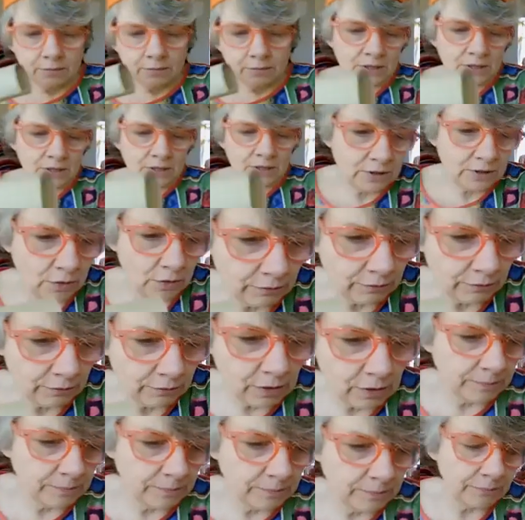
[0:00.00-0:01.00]
the toilet roll.
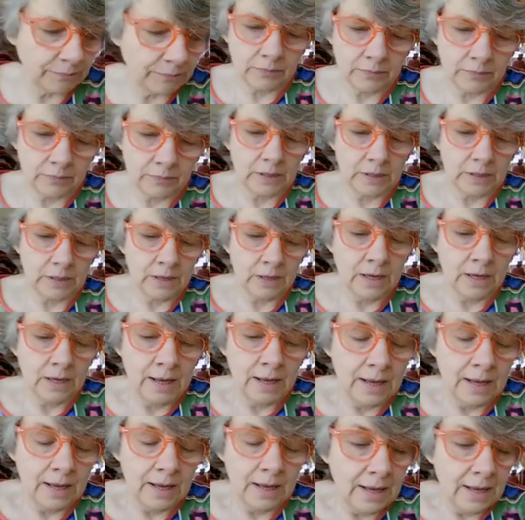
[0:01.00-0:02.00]

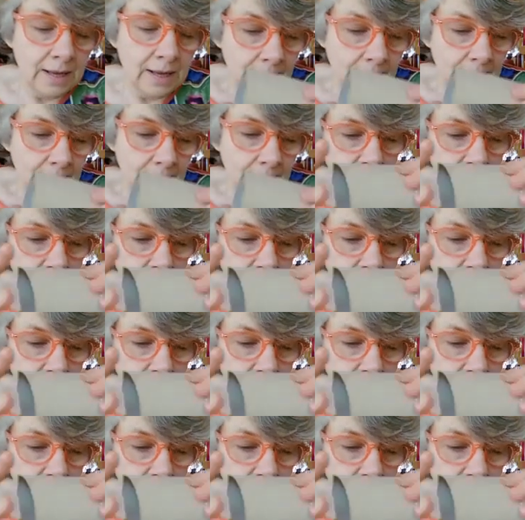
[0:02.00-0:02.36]
First